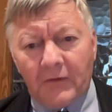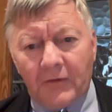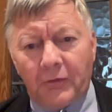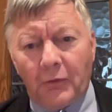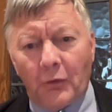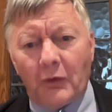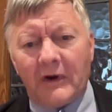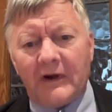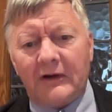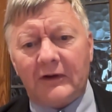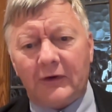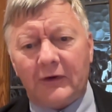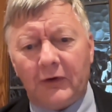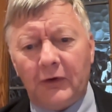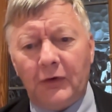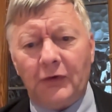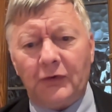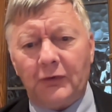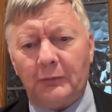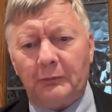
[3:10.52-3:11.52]
for
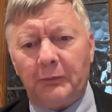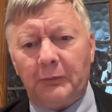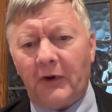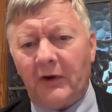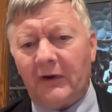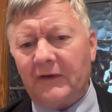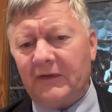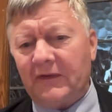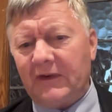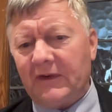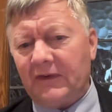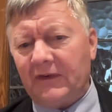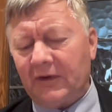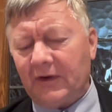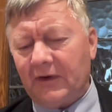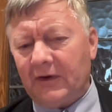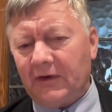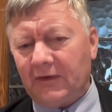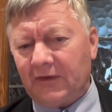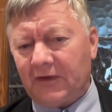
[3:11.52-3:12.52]
inclusion policies
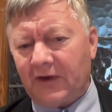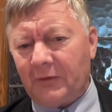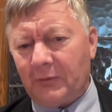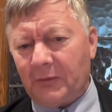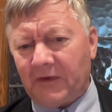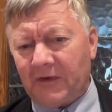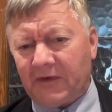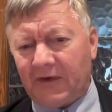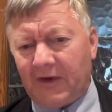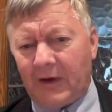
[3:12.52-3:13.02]
in this government.